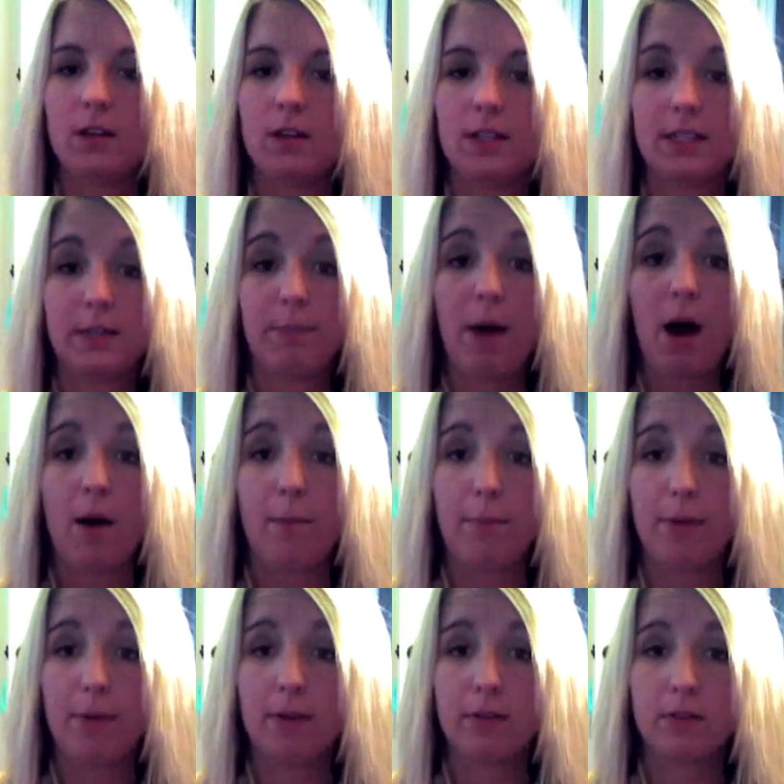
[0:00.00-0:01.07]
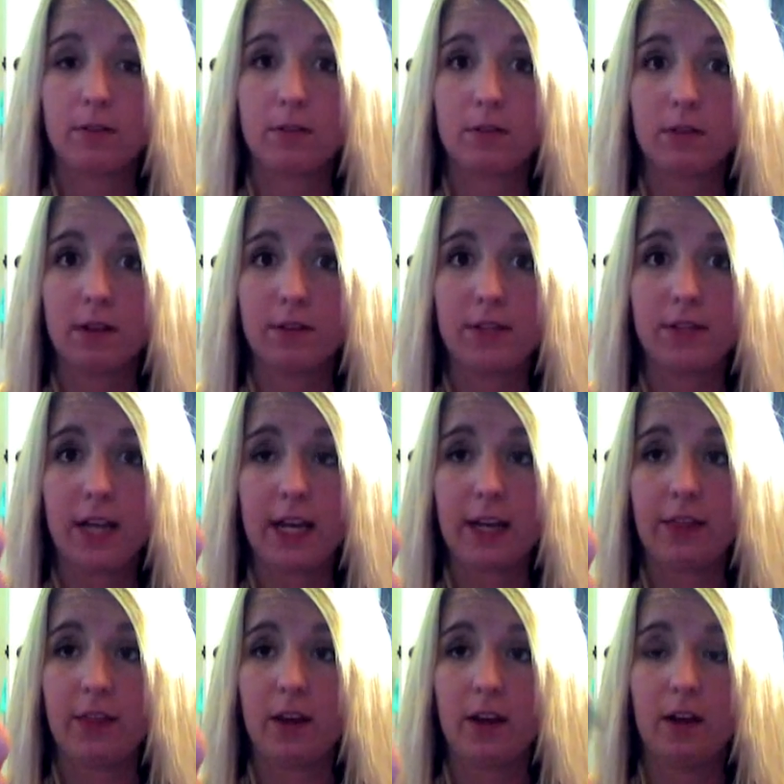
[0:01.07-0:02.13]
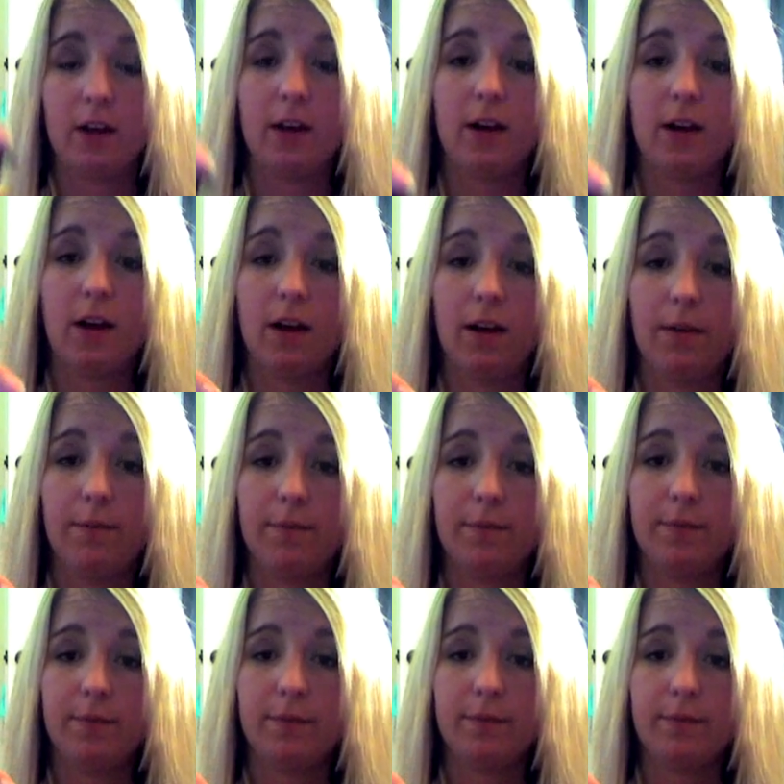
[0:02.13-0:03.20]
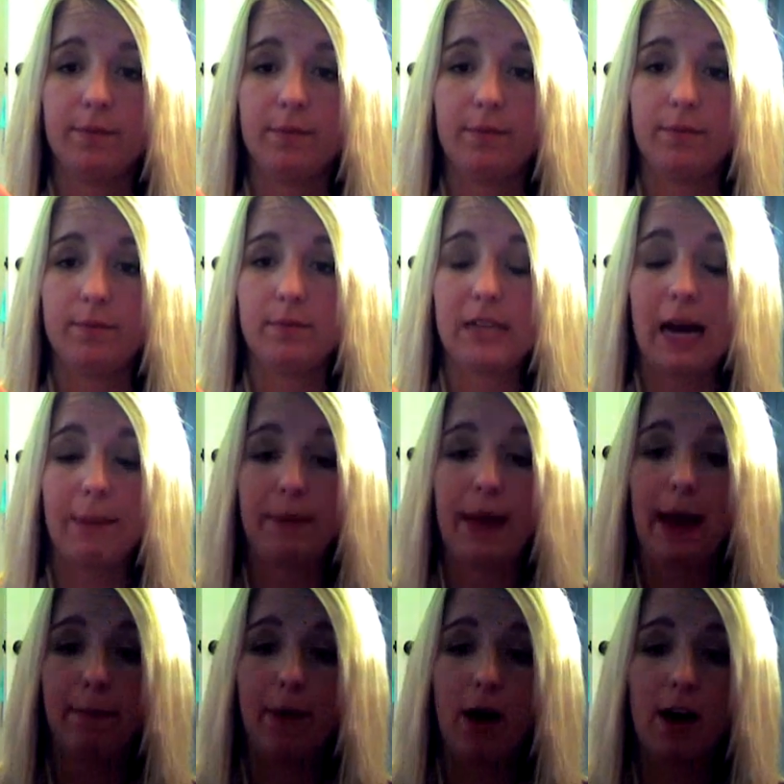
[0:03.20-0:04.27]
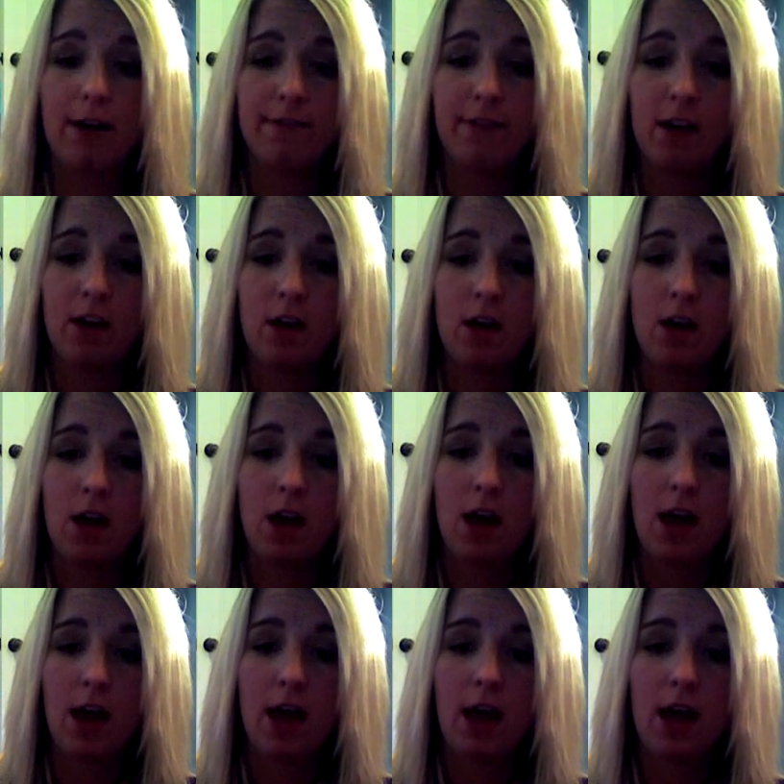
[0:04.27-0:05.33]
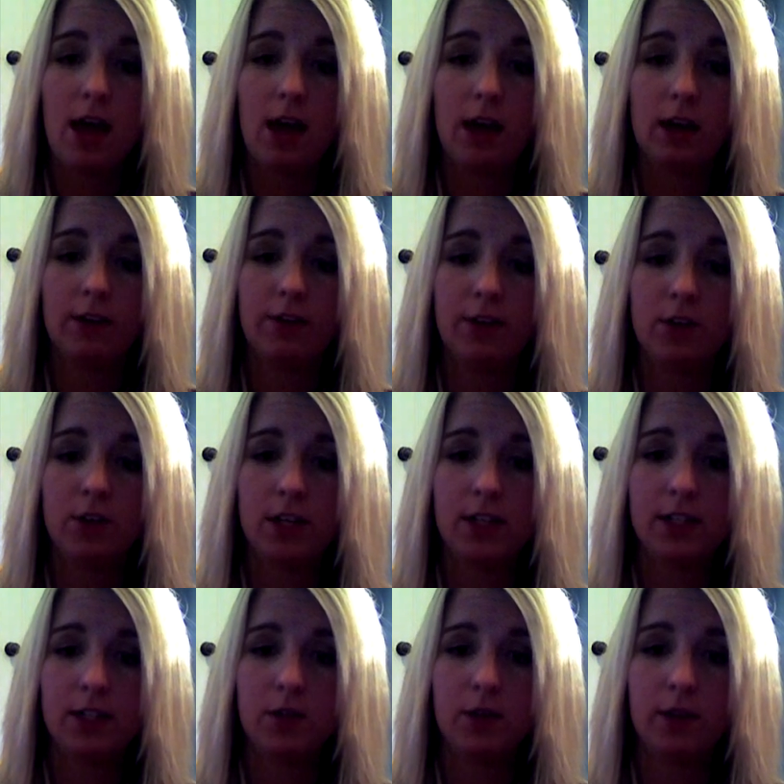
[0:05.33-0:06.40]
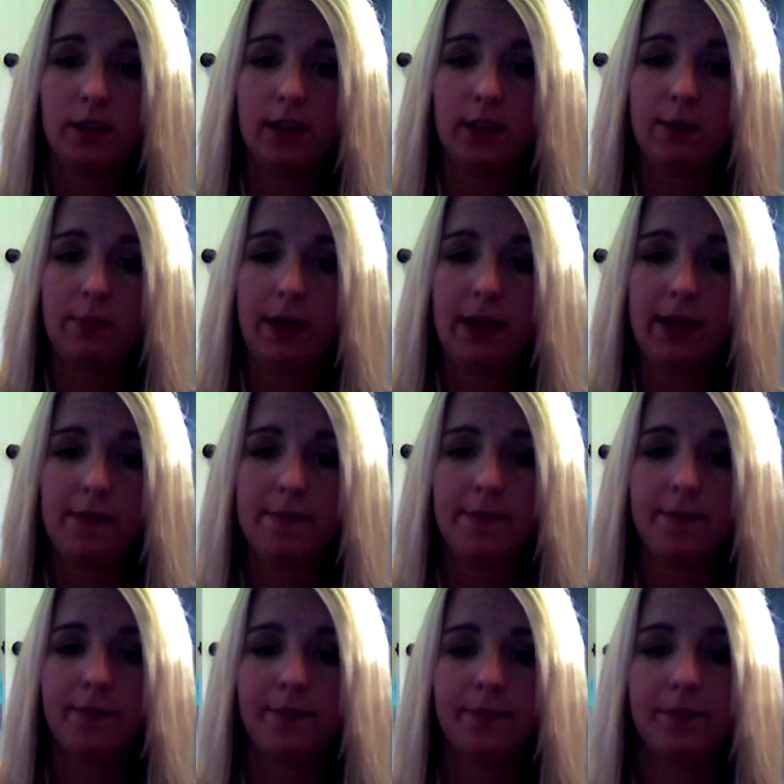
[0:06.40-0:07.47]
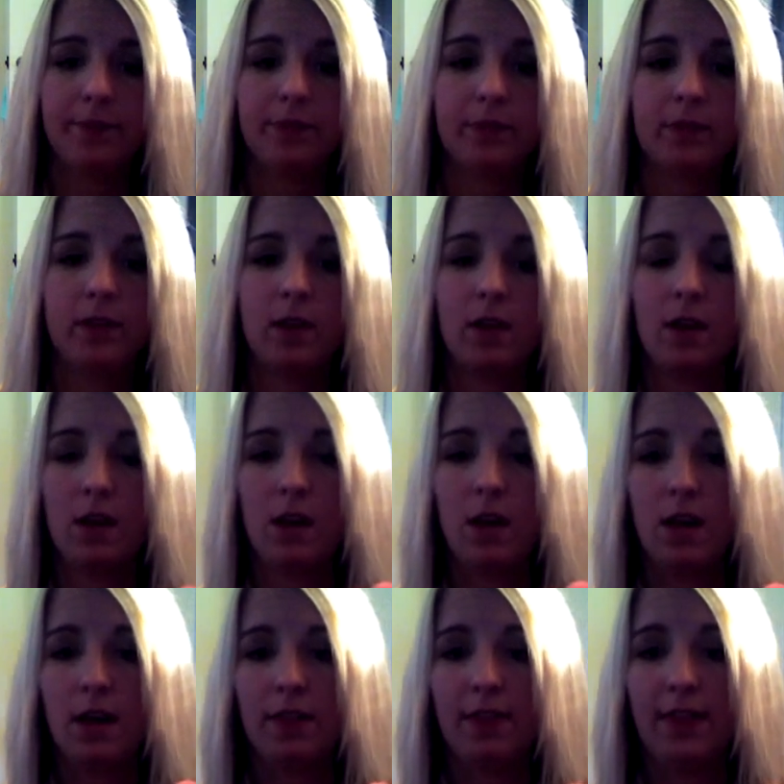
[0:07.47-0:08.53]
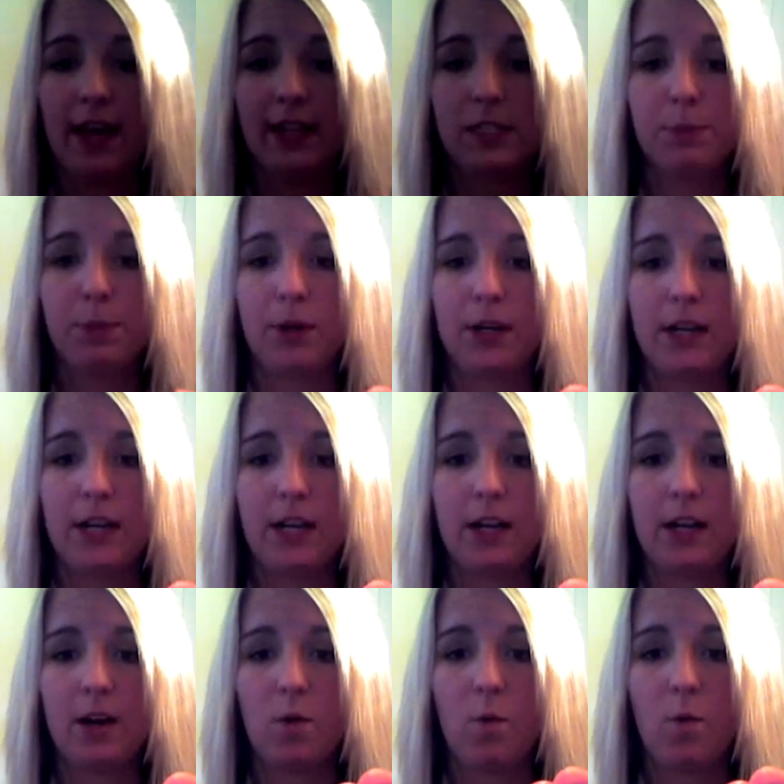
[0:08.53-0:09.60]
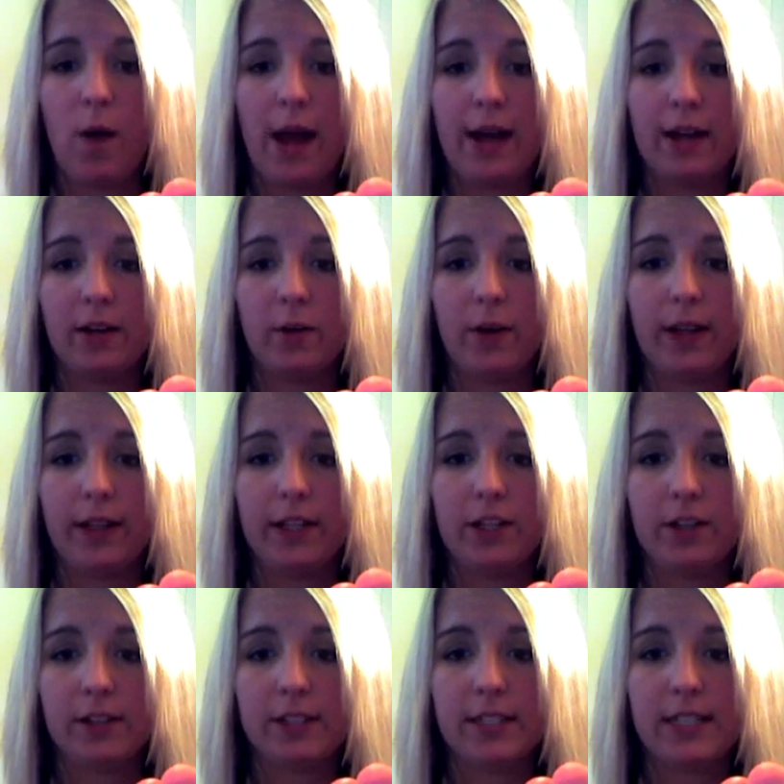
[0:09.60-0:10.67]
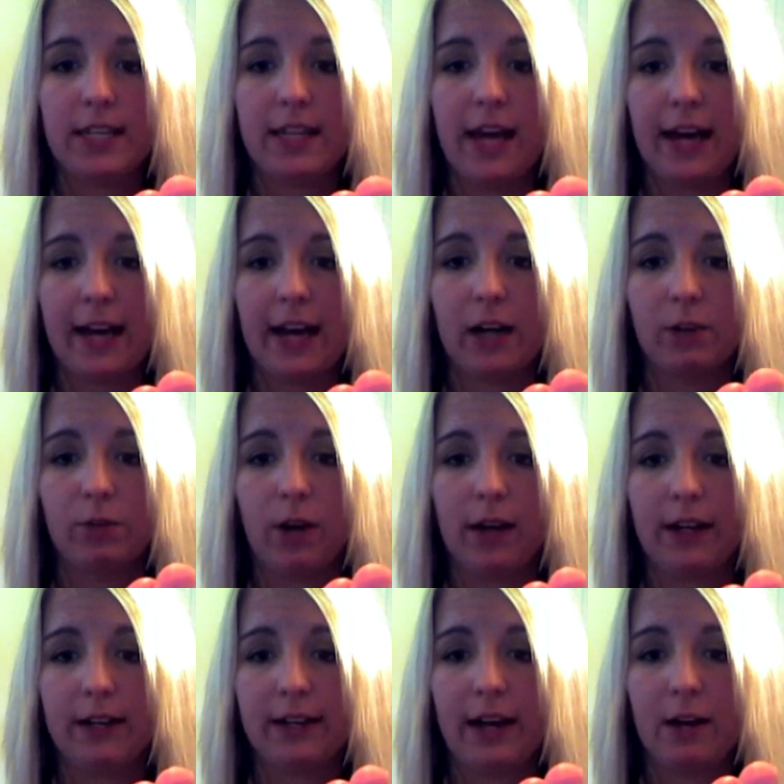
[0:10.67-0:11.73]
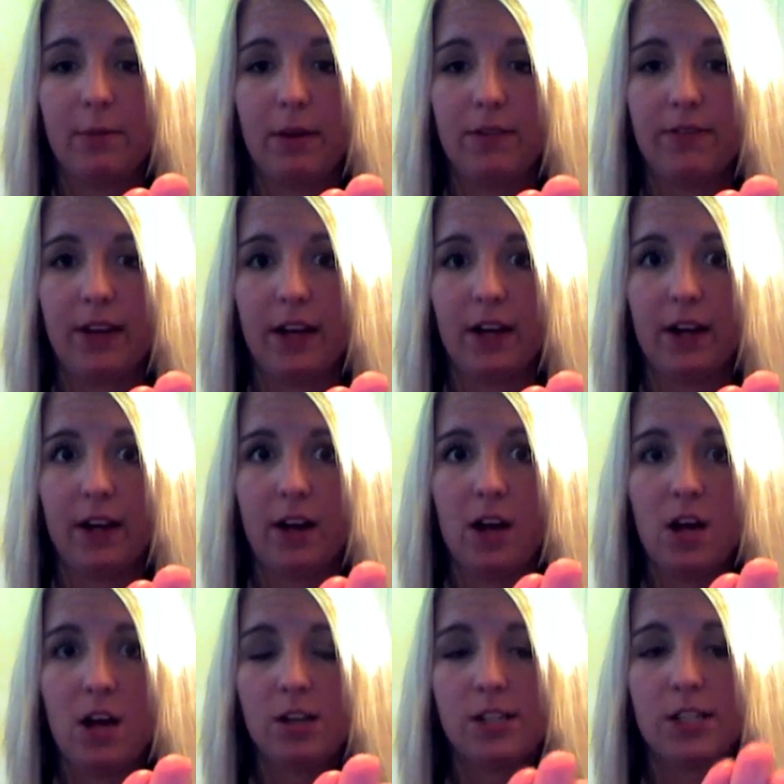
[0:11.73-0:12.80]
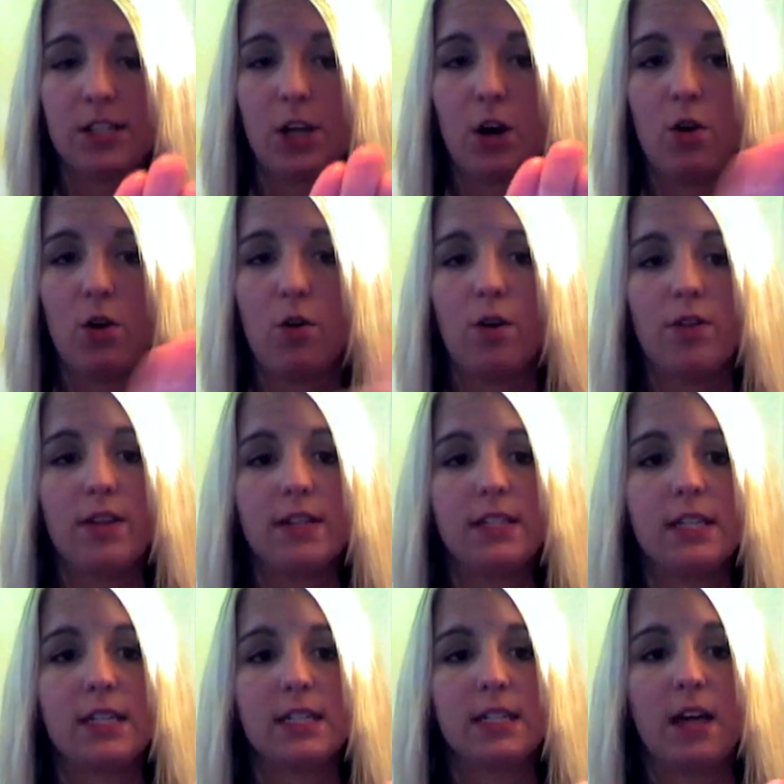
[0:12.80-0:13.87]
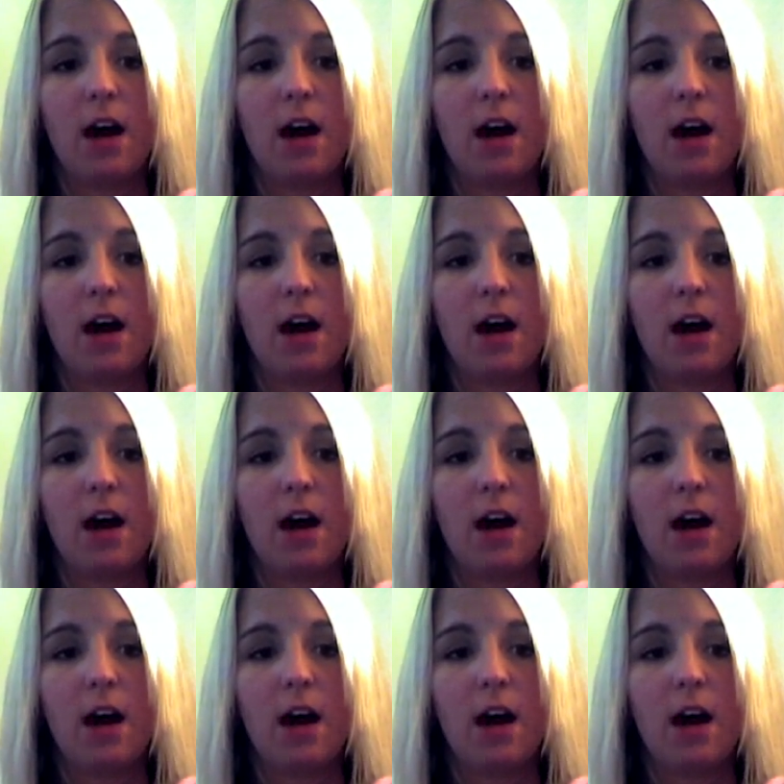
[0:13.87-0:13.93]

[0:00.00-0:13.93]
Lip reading: it's a pump. I've taken the top cap off, and if you just do a little bit, that's pretty wet and oily. You can see that kind of running down my finger. So this is,